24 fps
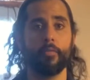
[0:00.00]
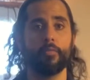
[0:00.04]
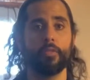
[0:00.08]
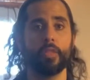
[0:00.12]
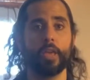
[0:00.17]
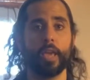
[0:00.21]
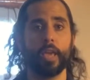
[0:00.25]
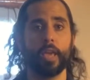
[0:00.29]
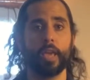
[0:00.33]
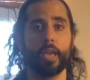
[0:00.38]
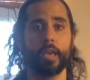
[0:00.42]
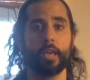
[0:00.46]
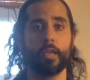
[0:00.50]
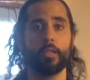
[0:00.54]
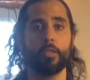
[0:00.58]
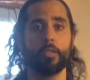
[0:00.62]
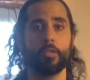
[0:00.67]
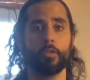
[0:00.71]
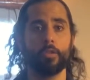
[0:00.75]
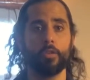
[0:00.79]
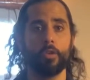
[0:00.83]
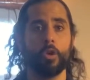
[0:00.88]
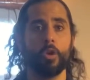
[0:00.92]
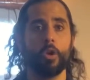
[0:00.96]
the
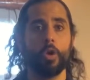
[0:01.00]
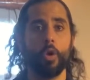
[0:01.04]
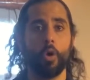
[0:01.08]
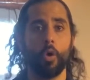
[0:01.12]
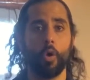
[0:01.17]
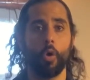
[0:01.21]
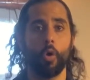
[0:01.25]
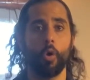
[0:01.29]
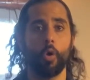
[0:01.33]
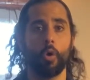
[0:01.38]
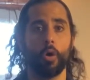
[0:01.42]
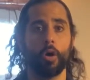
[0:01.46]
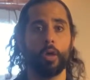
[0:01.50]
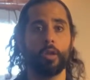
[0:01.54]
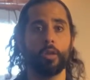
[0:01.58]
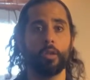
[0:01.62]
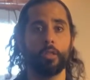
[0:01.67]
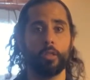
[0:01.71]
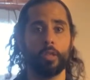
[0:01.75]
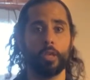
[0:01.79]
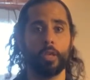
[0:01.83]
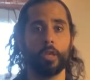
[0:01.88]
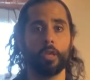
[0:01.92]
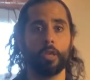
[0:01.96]
hands on
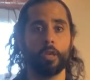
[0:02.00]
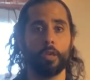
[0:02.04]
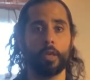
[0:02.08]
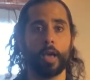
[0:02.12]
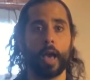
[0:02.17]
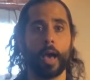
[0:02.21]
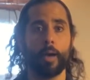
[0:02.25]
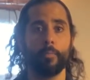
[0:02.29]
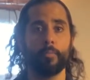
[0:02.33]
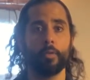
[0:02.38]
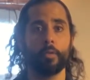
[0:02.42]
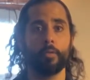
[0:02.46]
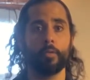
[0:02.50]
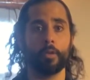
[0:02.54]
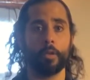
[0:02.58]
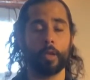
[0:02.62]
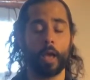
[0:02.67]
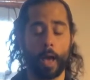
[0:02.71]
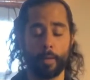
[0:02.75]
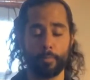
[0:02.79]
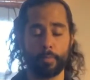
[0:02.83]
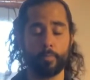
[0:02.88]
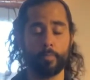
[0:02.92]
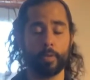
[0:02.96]
the
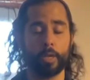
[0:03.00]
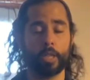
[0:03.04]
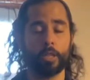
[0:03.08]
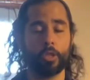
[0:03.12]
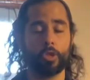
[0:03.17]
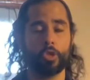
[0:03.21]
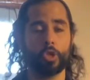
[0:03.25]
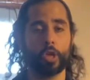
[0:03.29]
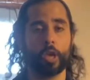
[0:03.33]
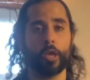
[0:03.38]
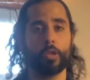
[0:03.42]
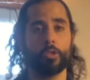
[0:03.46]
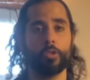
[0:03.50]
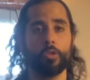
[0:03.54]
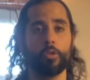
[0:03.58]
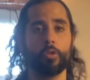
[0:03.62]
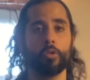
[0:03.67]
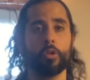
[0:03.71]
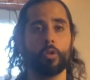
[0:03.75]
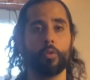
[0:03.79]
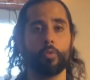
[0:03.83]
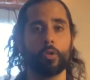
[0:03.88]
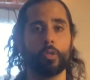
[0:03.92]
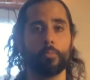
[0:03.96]
abdomen and the chest, you
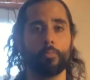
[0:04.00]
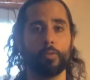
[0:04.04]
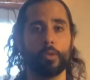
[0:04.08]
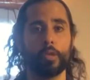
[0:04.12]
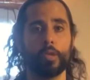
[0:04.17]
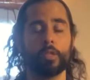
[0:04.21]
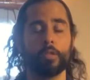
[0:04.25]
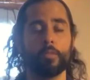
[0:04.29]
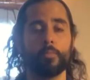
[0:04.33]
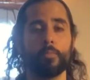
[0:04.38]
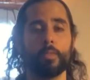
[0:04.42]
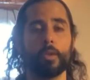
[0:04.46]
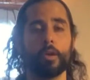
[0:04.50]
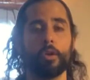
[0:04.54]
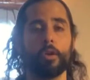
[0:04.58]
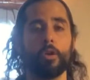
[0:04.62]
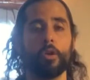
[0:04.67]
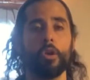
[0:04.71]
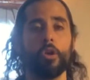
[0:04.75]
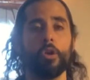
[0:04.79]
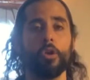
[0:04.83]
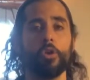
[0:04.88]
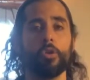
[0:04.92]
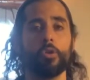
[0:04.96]
can always place them there
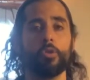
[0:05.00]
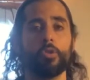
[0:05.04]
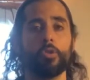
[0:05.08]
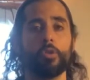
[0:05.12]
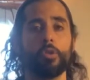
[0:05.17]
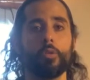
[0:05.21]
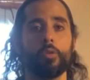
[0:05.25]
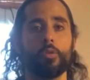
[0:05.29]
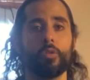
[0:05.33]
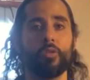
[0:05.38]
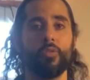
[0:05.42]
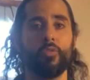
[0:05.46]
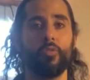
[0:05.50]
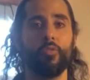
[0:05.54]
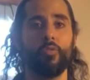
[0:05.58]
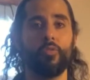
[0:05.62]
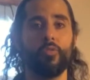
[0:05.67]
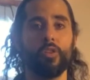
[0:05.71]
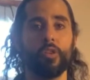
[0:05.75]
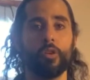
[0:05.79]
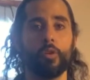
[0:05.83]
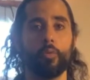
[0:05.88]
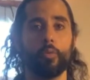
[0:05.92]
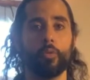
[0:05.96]
so that you could
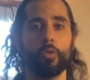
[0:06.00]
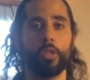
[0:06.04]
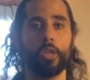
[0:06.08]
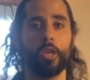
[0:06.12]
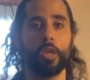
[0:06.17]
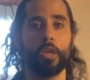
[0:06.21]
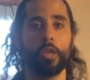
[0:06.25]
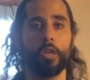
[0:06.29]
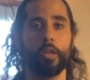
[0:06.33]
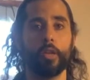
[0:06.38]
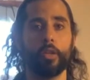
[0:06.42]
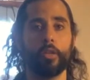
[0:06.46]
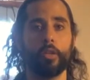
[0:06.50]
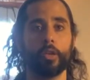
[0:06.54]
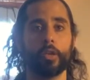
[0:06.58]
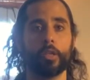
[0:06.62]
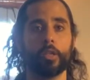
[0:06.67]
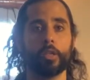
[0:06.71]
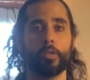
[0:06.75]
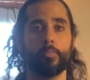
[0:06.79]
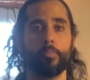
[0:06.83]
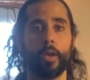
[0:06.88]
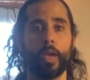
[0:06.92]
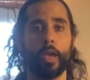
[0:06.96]
feel where the inhale
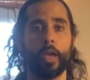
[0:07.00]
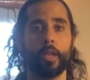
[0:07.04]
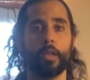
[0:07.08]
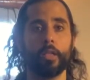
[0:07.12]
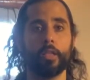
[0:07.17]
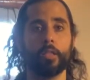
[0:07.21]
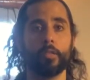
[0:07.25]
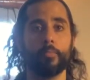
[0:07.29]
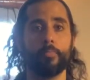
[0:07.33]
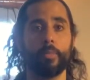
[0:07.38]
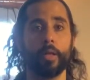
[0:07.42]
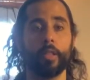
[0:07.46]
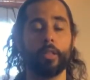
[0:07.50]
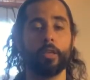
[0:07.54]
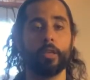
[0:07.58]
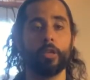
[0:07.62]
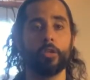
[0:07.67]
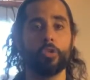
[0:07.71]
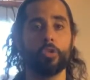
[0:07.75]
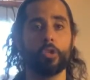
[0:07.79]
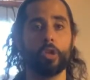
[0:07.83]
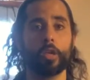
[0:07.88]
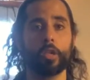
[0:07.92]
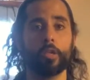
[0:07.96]
expands, belly and
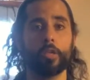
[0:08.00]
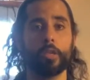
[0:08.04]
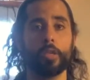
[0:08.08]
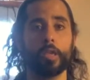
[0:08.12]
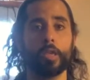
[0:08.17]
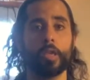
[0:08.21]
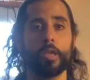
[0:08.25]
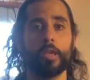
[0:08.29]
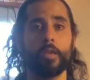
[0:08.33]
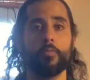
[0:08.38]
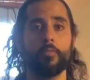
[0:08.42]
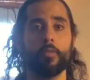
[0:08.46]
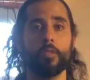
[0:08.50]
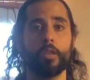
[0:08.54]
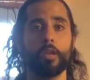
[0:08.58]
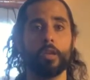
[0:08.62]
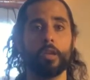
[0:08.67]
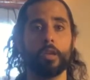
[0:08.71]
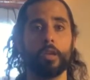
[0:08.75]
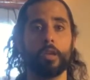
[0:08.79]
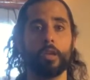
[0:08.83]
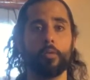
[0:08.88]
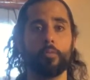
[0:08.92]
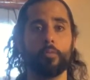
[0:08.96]
chest evenly
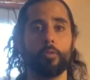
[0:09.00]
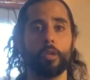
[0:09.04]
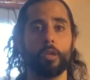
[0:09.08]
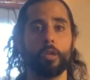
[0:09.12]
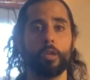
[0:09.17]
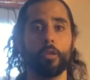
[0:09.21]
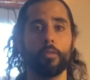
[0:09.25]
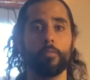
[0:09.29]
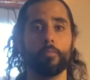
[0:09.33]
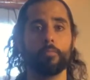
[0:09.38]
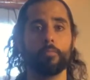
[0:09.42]
and equally.